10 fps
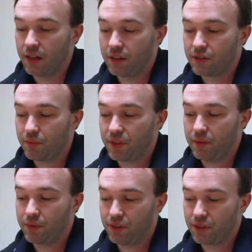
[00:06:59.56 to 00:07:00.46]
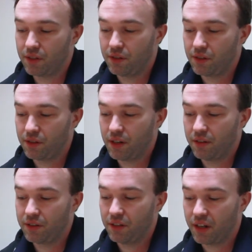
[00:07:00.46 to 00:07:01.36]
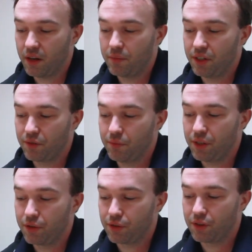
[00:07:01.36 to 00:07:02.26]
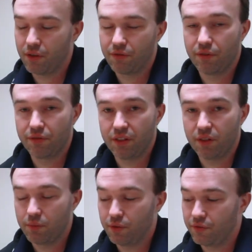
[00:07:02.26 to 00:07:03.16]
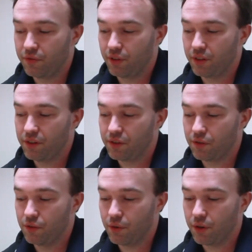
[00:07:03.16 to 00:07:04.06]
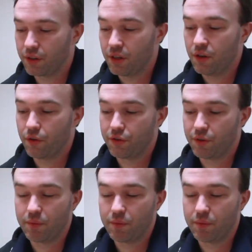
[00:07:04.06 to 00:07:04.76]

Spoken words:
Sometimes this conditionality can be to make yourself available for additional work or to